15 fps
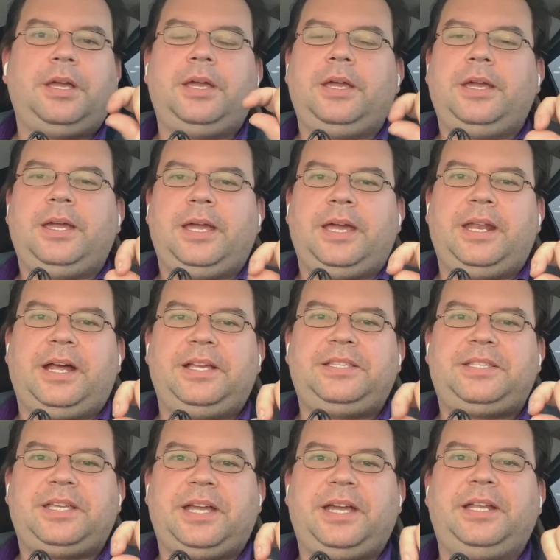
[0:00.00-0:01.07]
And I
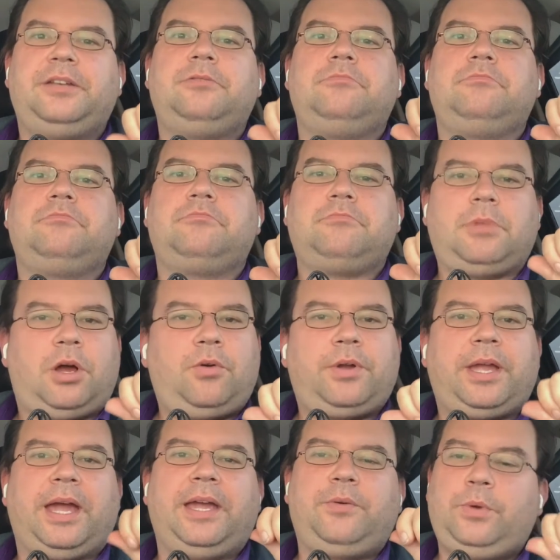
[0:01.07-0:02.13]
said,
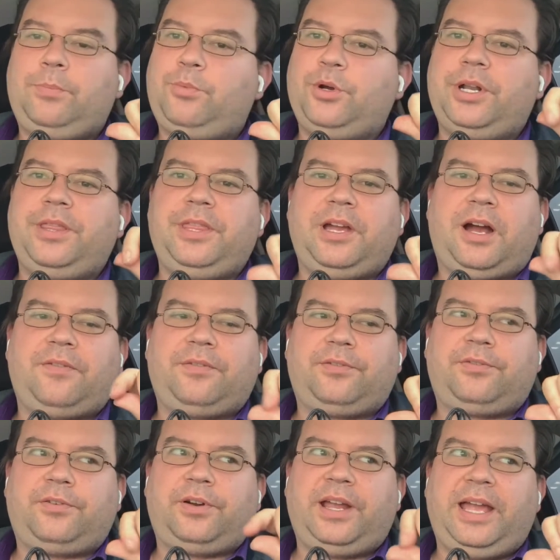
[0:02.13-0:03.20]
okay, we put in the offer
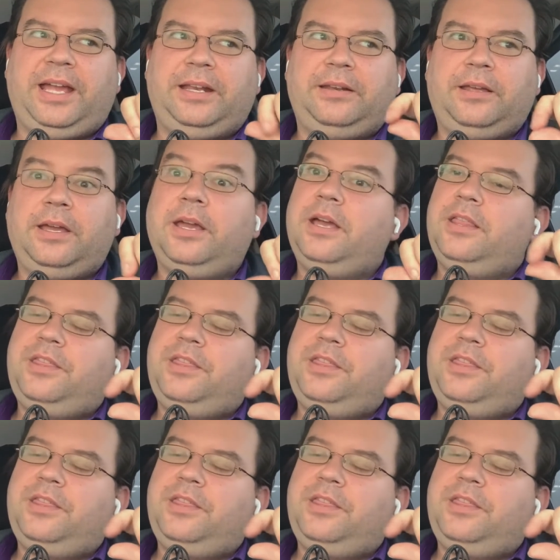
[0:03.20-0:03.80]
for $8,000.